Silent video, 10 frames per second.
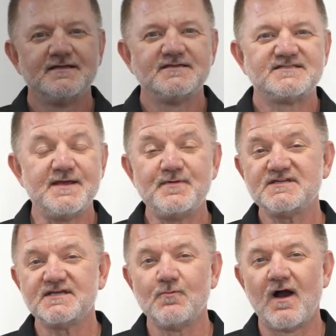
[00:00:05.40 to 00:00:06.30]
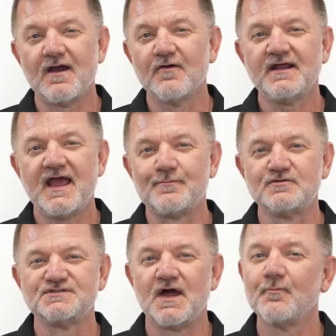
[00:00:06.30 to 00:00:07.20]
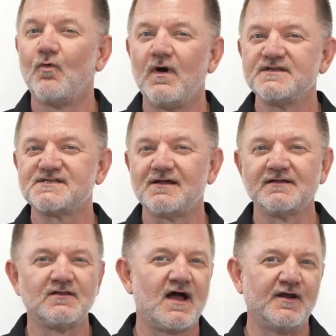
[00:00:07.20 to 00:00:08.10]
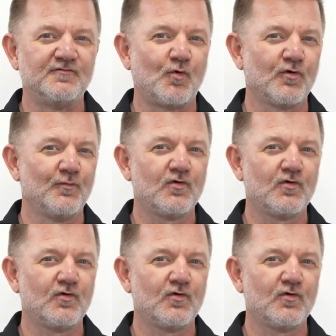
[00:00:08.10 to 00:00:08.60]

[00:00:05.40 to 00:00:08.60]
TPC Wire and Cable's #1 selling line of portable